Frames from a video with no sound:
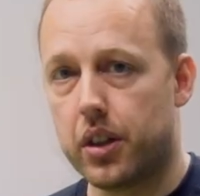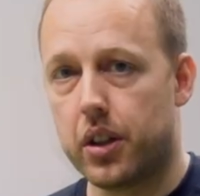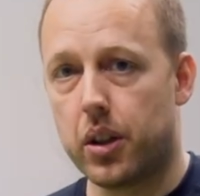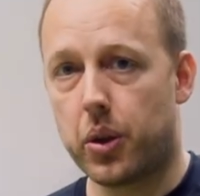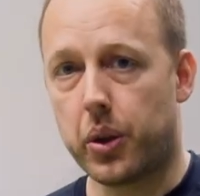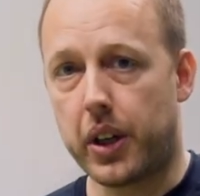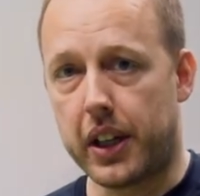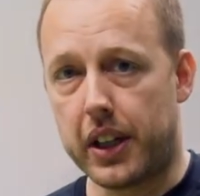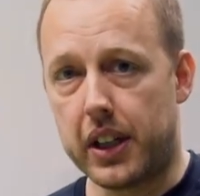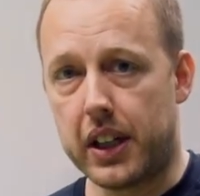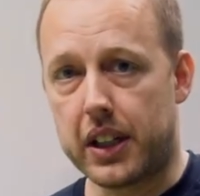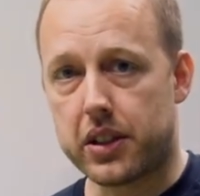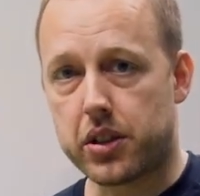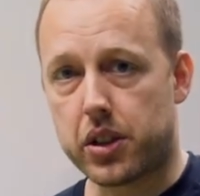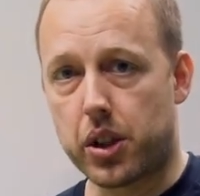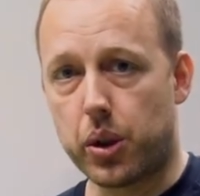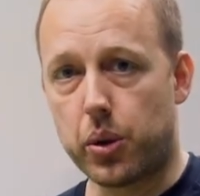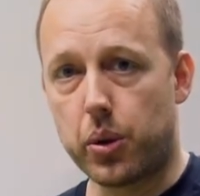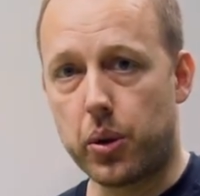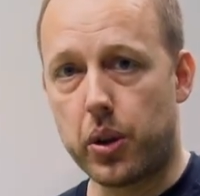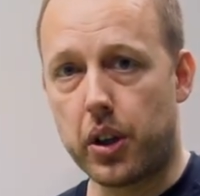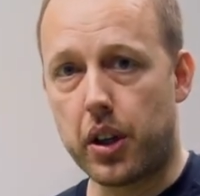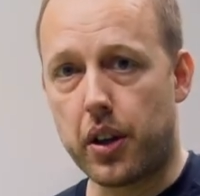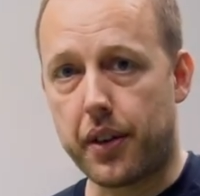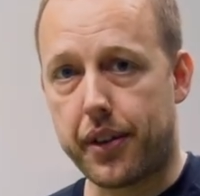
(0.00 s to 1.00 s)
Okay, let's
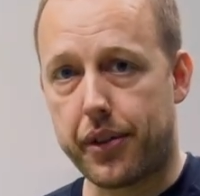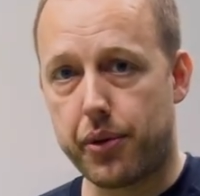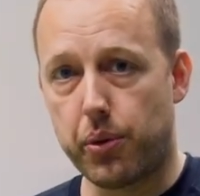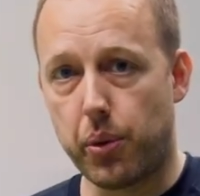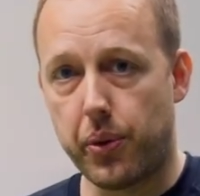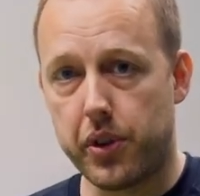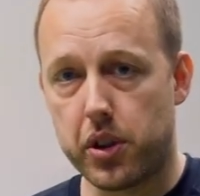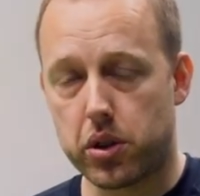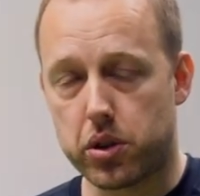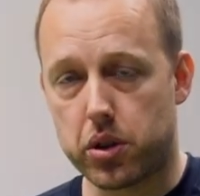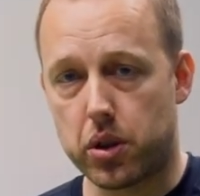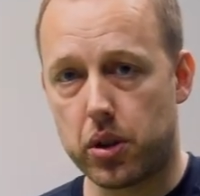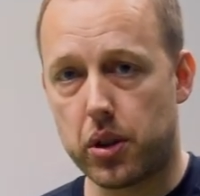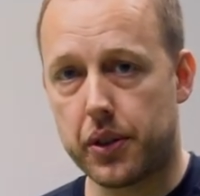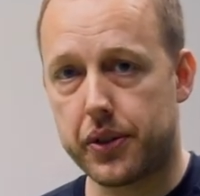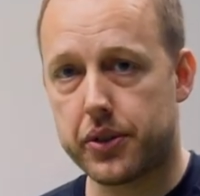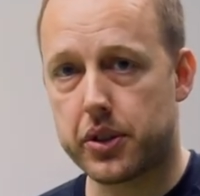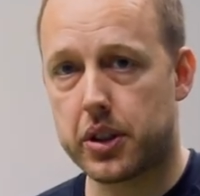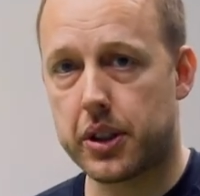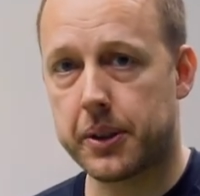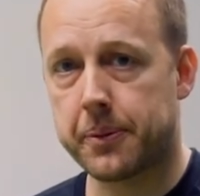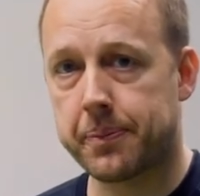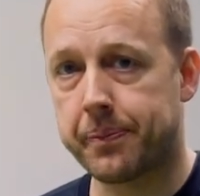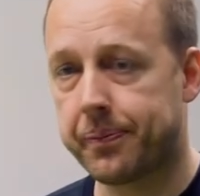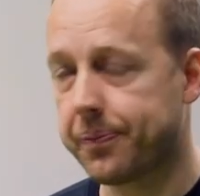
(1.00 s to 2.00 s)
go uh, through the
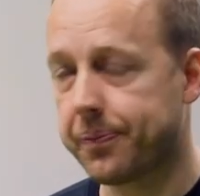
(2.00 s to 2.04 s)
serves.